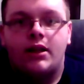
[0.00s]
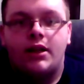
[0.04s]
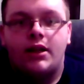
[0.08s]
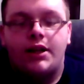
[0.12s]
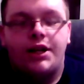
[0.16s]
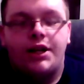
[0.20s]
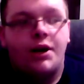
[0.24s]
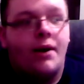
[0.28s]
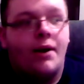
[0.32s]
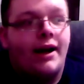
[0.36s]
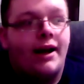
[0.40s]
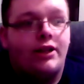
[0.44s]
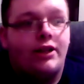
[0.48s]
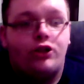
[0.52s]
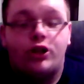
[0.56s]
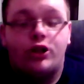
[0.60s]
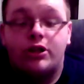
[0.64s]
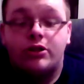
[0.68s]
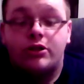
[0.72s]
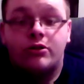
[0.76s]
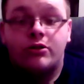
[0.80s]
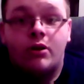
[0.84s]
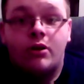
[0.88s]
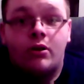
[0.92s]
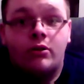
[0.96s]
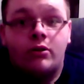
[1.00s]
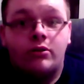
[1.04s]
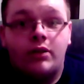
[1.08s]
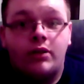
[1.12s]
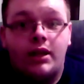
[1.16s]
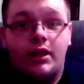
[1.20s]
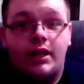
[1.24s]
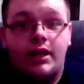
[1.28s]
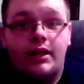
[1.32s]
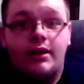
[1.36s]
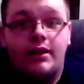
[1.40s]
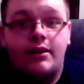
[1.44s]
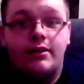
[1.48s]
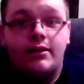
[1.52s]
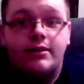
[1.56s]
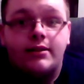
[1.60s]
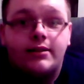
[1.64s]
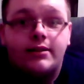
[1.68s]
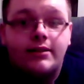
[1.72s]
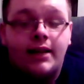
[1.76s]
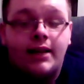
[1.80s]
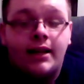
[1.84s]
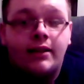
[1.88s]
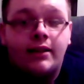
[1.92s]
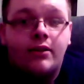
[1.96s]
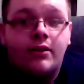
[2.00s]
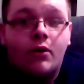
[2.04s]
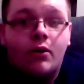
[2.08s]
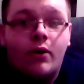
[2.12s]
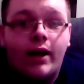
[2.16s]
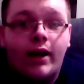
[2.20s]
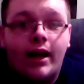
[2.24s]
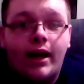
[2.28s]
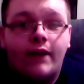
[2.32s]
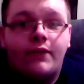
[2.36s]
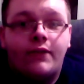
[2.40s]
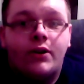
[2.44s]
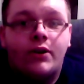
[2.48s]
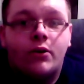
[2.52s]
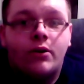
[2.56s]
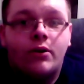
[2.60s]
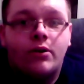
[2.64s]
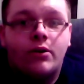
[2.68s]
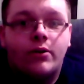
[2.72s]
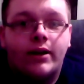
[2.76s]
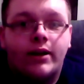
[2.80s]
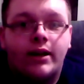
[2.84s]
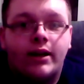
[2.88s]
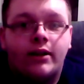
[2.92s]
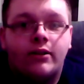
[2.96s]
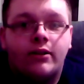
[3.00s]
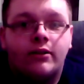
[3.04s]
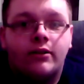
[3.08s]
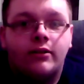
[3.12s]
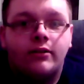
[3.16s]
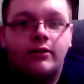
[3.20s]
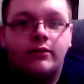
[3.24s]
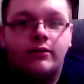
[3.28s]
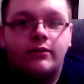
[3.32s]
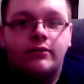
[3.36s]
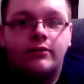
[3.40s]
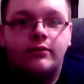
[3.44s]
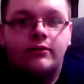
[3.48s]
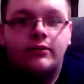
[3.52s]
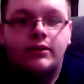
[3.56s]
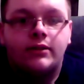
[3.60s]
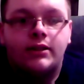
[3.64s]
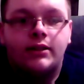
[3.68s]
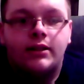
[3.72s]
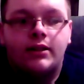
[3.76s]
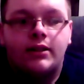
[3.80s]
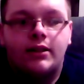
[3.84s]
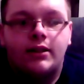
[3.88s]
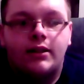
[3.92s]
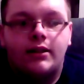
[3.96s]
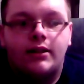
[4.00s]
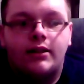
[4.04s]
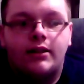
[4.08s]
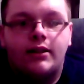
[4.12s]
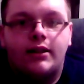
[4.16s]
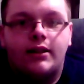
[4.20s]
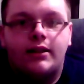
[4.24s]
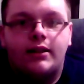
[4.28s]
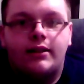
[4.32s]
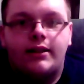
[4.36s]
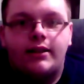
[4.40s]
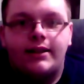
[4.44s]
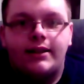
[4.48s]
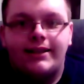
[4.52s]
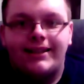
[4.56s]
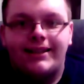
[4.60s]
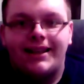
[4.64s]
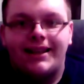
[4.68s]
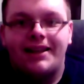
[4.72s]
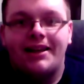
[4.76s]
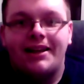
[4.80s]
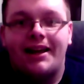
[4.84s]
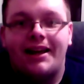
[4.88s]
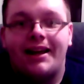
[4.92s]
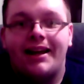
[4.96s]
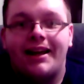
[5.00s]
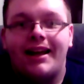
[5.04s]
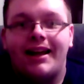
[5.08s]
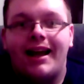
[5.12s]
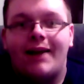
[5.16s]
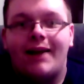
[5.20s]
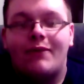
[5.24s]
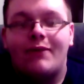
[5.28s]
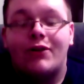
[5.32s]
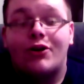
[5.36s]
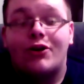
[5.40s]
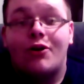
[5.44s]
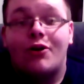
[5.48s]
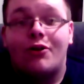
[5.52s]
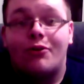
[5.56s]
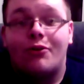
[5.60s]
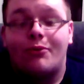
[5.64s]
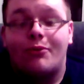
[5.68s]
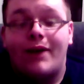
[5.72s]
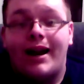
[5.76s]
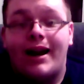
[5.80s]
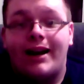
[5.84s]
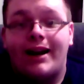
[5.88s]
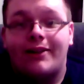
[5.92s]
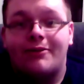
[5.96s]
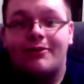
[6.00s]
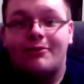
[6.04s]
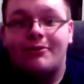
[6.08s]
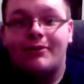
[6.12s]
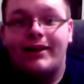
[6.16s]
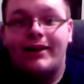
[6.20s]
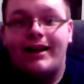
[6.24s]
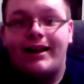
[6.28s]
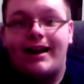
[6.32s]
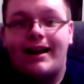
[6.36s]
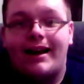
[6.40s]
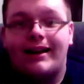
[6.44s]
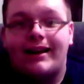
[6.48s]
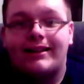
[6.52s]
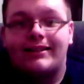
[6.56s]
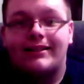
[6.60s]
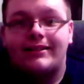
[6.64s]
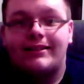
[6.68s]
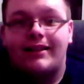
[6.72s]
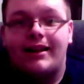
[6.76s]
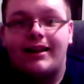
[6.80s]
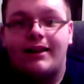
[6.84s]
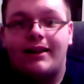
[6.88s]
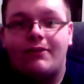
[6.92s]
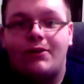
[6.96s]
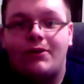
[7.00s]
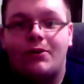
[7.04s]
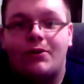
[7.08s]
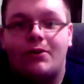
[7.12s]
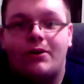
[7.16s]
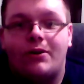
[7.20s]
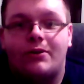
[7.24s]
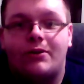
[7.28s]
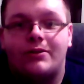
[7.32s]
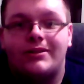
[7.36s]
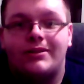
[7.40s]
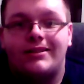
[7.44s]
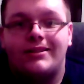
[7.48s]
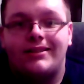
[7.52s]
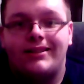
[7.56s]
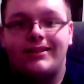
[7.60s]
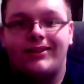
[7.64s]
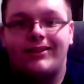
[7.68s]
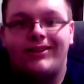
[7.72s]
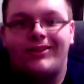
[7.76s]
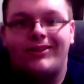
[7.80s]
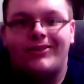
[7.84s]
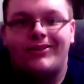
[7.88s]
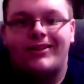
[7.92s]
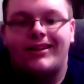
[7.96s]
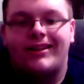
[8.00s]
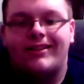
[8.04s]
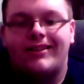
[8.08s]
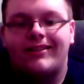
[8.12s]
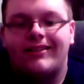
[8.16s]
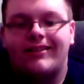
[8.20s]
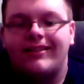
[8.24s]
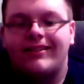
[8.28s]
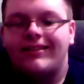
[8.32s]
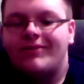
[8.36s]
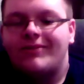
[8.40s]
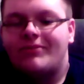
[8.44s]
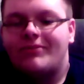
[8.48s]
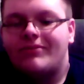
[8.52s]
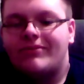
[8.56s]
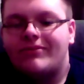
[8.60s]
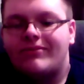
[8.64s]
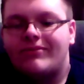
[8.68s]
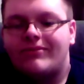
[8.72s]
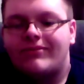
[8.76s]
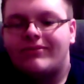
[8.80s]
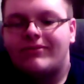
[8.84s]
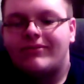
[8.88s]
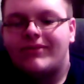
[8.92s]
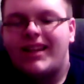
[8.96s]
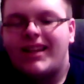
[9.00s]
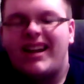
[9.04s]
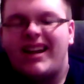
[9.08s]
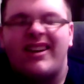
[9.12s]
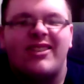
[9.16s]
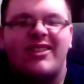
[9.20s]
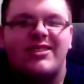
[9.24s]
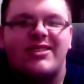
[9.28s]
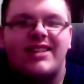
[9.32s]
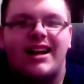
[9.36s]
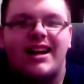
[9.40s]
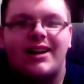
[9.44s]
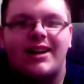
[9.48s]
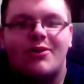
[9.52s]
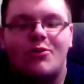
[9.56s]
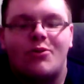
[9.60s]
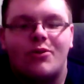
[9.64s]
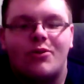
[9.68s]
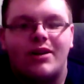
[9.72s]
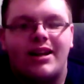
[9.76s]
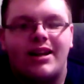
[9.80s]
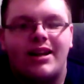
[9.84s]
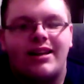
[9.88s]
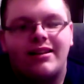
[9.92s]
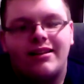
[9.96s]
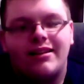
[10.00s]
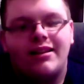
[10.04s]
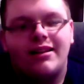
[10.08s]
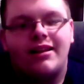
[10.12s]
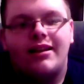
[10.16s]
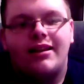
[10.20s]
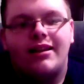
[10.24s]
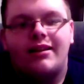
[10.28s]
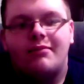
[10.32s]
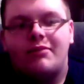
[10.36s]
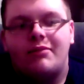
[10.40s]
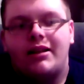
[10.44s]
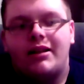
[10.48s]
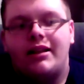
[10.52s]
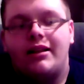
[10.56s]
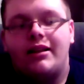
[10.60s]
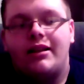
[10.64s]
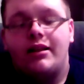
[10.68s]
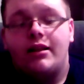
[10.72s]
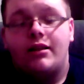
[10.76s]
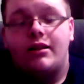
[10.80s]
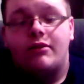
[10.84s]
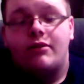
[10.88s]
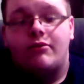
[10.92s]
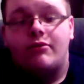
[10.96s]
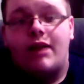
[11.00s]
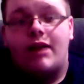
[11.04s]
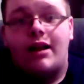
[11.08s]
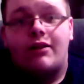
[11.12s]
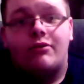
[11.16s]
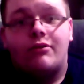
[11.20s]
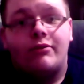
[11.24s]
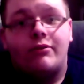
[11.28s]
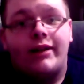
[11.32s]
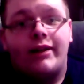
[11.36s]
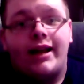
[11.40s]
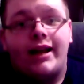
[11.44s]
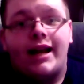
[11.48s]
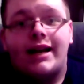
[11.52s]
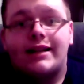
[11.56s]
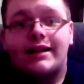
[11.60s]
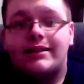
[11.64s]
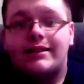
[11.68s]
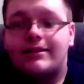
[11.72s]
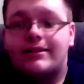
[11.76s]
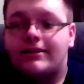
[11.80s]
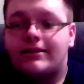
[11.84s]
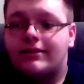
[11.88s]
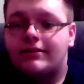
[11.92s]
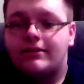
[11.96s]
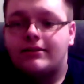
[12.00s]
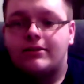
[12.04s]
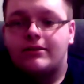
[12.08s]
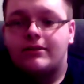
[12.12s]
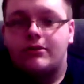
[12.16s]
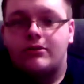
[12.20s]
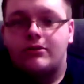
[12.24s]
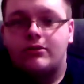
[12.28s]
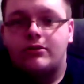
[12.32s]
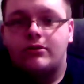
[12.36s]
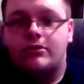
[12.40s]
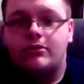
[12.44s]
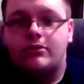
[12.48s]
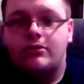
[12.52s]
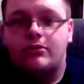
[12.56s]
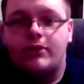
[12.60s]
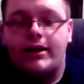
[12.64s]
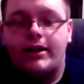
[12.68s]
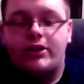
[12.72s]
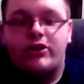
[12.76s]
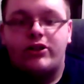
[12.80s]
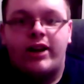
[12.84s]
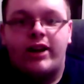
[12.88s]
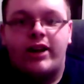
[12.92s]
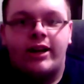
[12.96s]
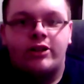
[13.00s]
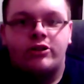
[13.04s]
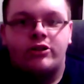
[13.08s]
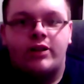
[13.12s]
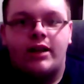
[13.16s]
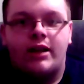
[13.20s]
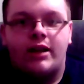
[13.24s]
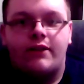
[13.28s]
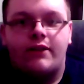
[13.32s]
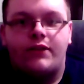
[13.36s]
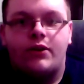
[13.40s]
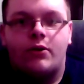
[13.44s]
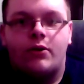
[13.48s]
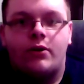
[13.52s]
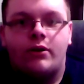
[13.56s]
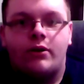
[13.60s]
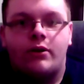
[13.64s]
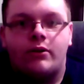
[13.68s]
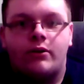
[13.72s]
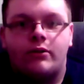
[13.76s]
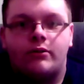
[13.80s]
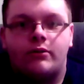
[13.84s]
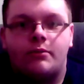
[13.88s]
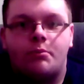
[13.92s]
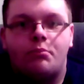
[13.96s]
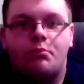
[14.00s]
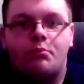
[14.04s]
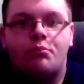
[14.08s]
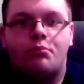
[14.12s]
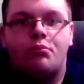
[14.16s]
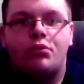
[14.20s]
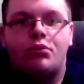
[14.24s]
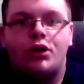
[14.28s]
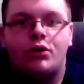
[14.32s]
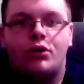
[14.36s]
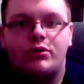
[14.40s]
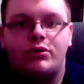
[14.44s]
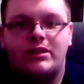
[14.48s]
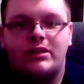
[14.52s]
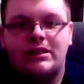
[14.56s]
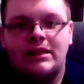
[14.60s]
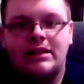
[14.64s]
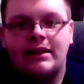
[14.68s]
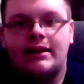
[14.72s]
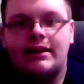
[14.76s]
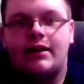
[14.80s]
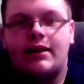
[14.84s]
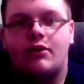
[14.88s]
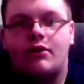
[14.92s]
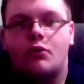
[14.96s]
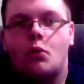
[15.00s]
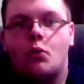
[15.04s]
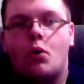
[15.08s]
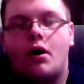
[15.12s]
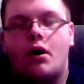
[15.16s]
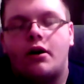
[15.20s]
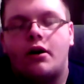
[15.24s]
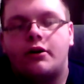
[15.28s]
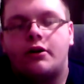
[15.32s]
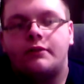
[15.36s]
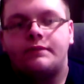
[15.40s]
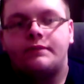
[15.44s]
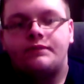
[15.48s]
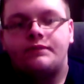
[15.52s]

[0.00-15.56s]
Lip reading: You know, I just called the Sink the heavy oil killer. This, I'm going to call the Radical Reax the heavy oil serial killer. That's kind of corny. But Radical Reax, great traction, heavy oil, blows the Sink out of the water.